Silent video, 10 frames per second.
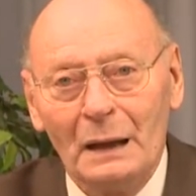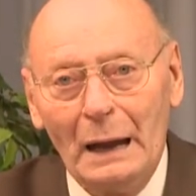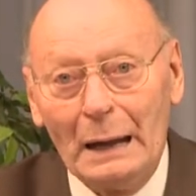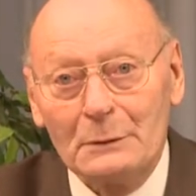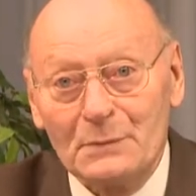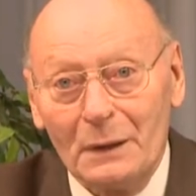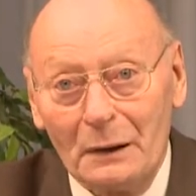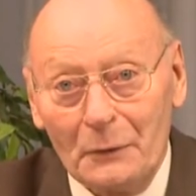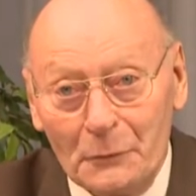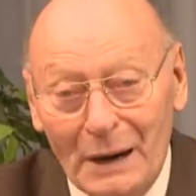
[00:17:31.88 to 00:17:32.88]
and
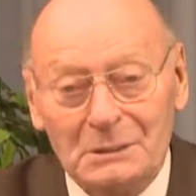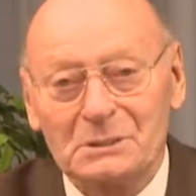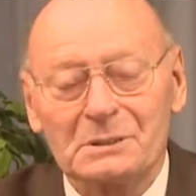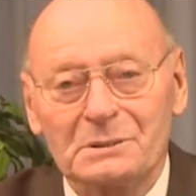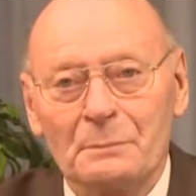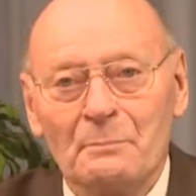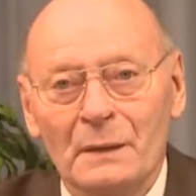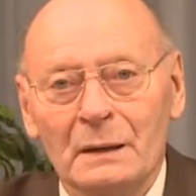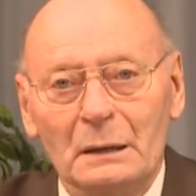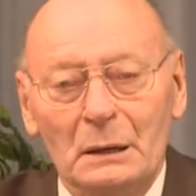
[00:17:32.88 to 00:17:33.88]
the rest
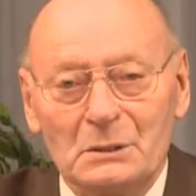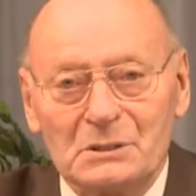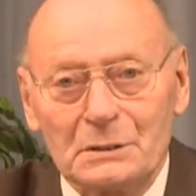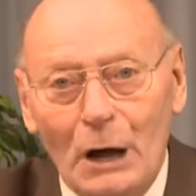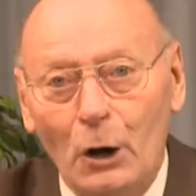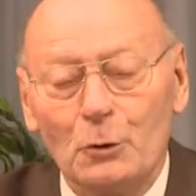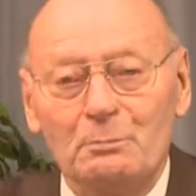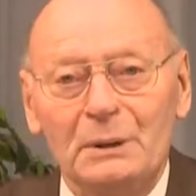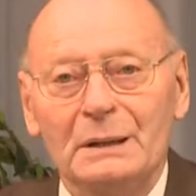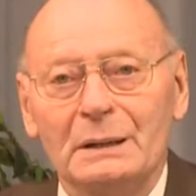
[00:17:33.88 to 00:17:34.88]
is now
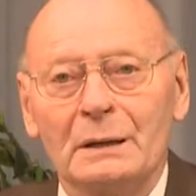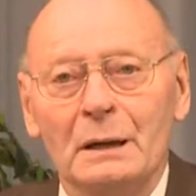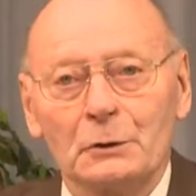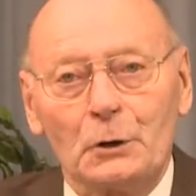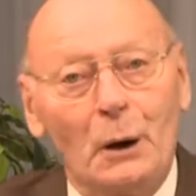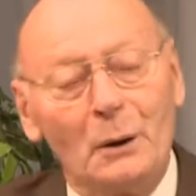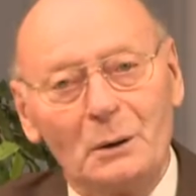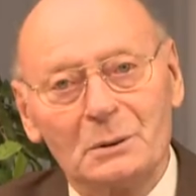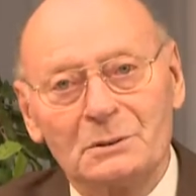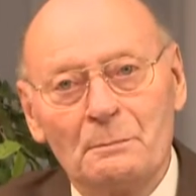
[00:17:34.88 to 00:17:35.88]
being
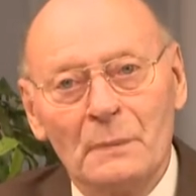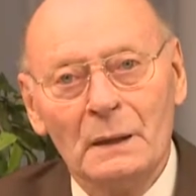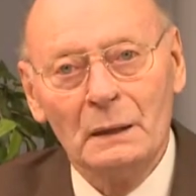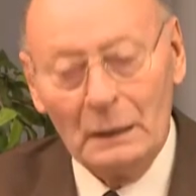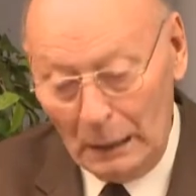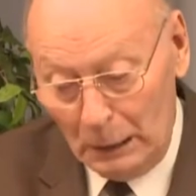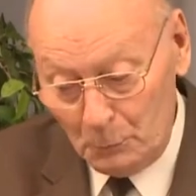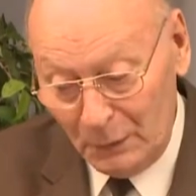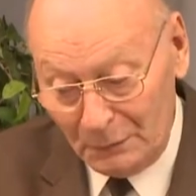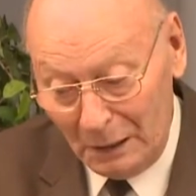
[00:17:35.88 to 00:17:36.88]
called.
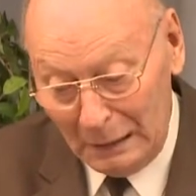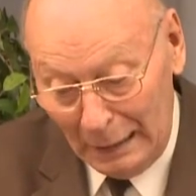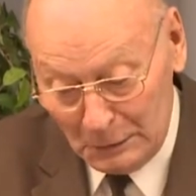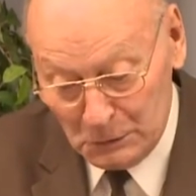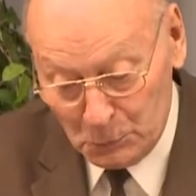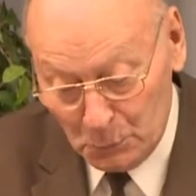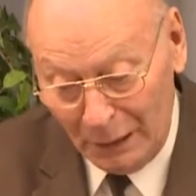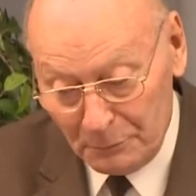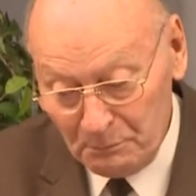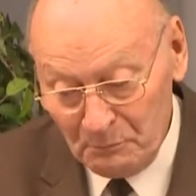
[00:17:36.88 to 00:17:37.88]
And when the last
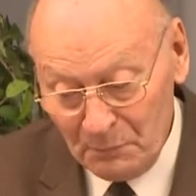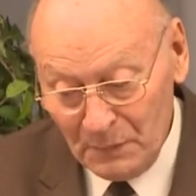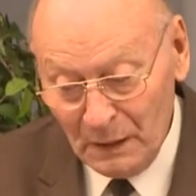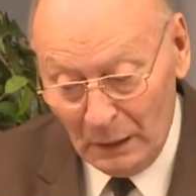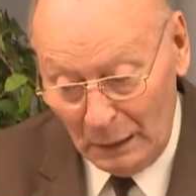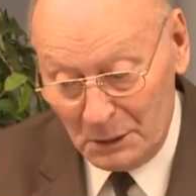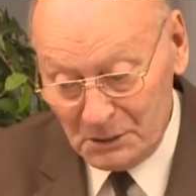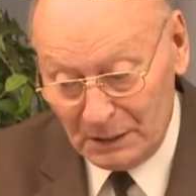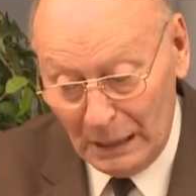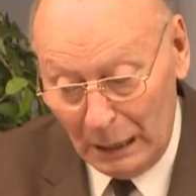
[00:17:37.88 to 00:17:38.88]
one has
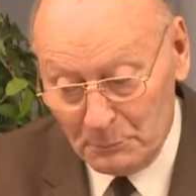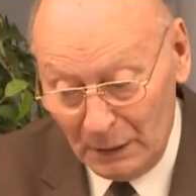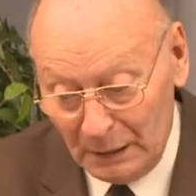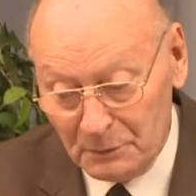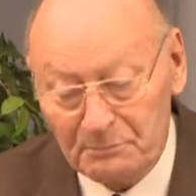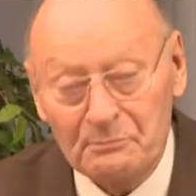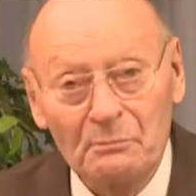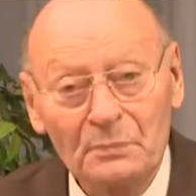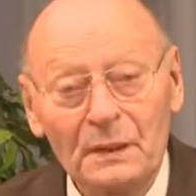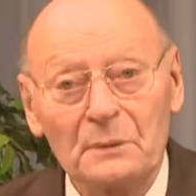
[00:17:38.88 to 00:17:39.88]
come in,
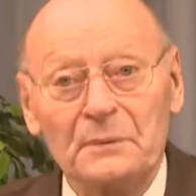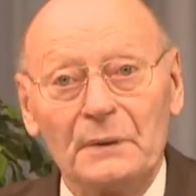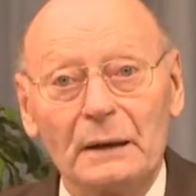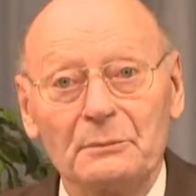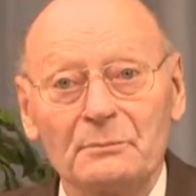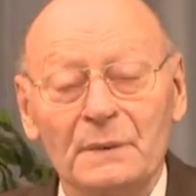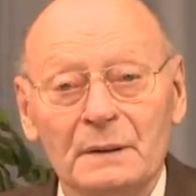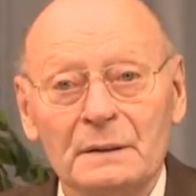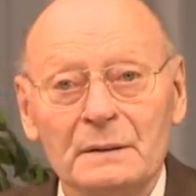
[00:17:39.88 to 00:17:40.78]
then